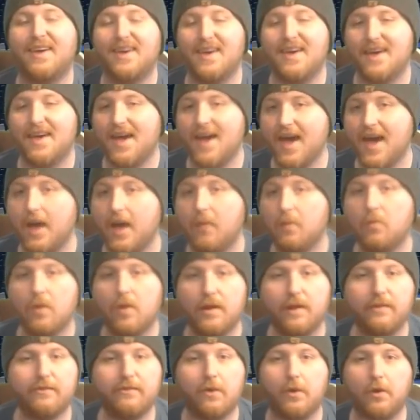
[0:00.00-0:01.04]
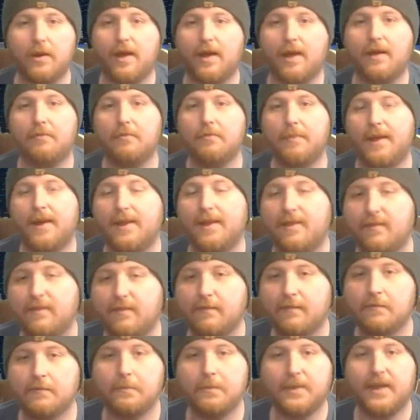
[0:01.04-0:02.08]
Hey, what is going on, everybody? This
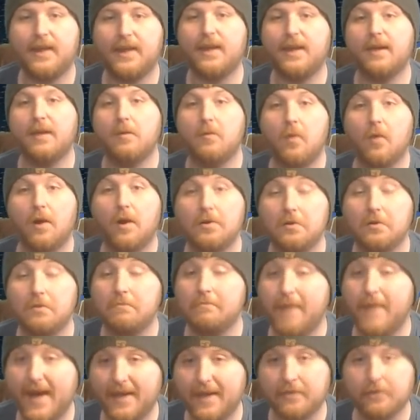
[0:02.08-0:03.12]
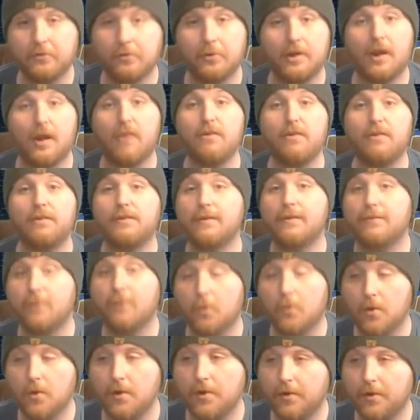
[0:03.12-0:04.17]
is Beanie and welcome back to another
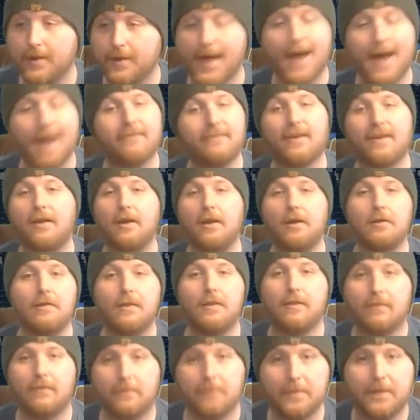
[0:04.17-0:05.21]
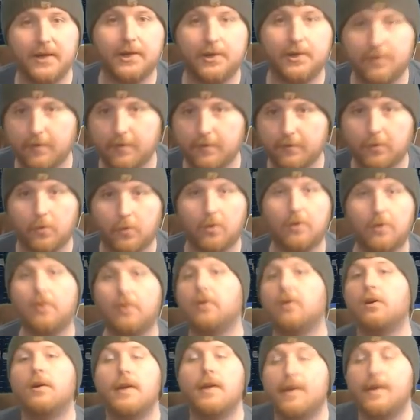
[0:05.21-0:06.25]
tutorial. Guys, I know that this pitching
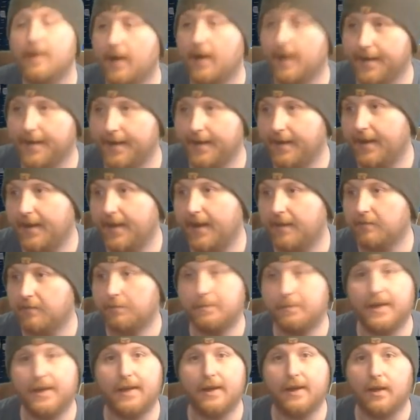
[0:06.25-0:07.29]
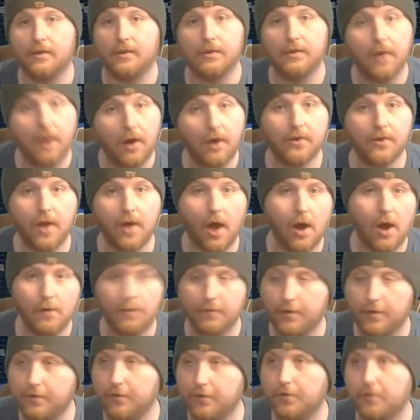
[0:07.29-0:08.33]
tutorial has been long
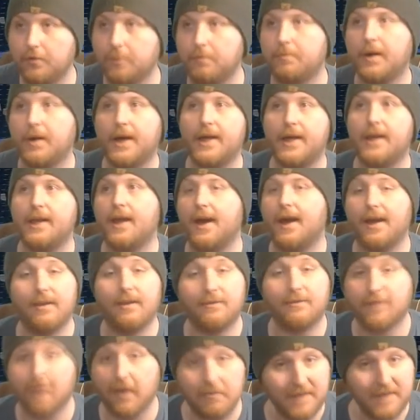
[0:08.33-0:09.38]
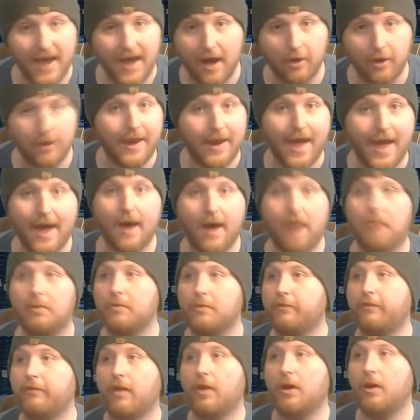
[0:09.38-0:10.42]
overdue, but it's coming out now,
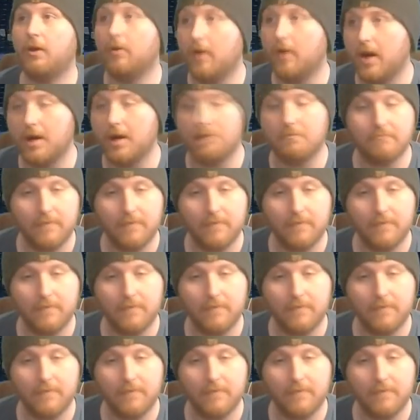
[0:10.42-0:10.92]
so